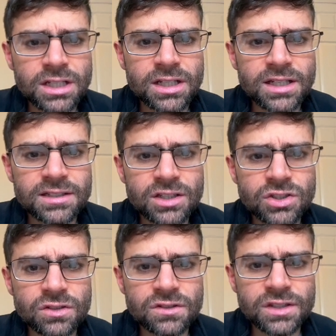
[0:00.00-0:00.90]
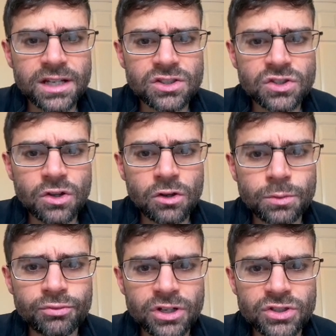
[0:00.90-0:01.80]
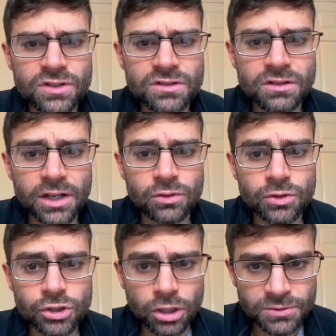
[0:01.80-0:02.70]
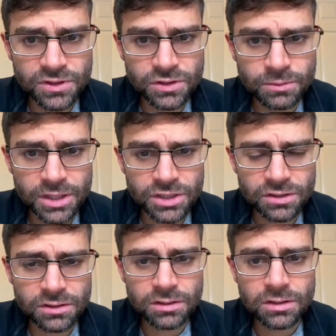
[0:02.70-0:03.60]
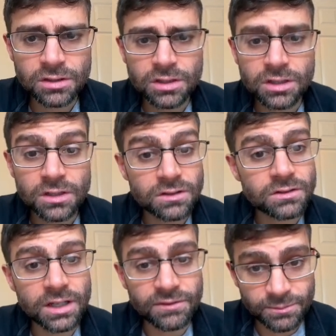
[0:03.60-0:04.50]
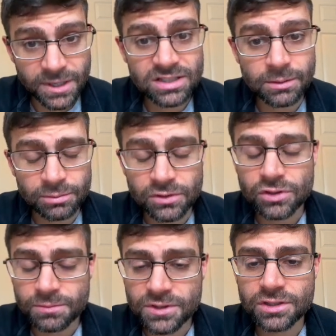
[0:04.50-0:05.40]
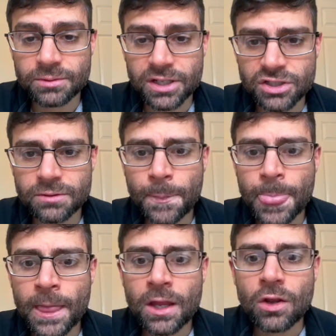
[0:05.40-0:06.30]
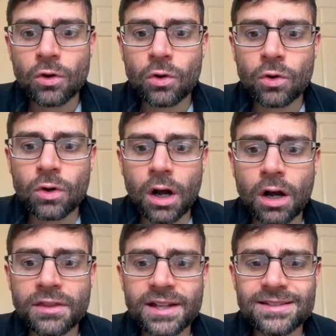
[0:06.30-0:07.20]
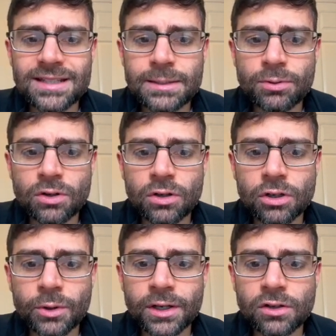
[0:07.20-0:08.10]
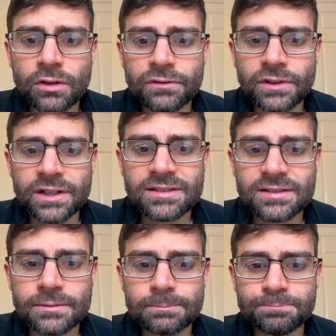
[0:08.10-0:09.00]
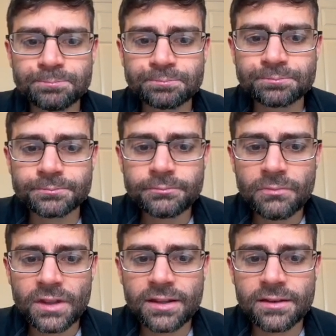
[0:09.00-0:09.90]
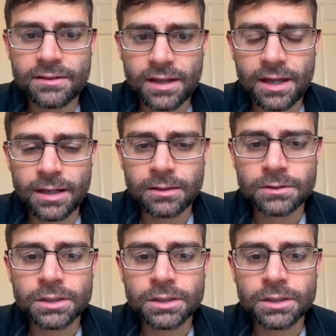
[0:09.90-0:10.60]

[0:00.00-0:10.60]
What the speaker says: Is it just the external pressures like your job situation? So it even picks up on the job situation. Or are there deeper ongoing conflicts there?